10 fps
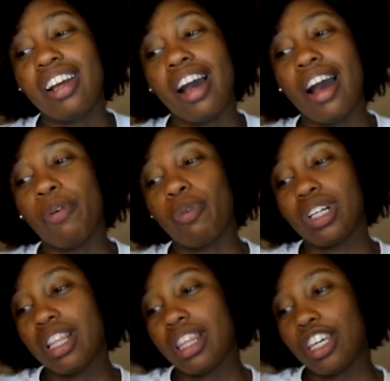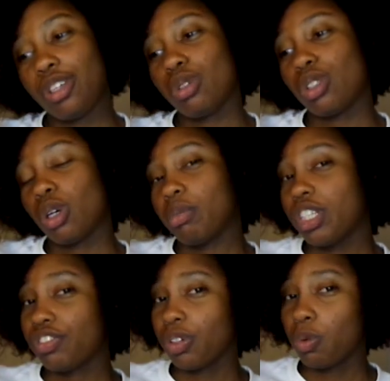I want to thank you so much
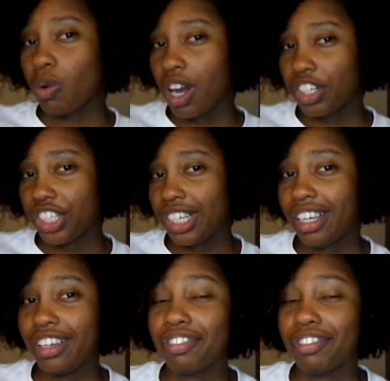for watching,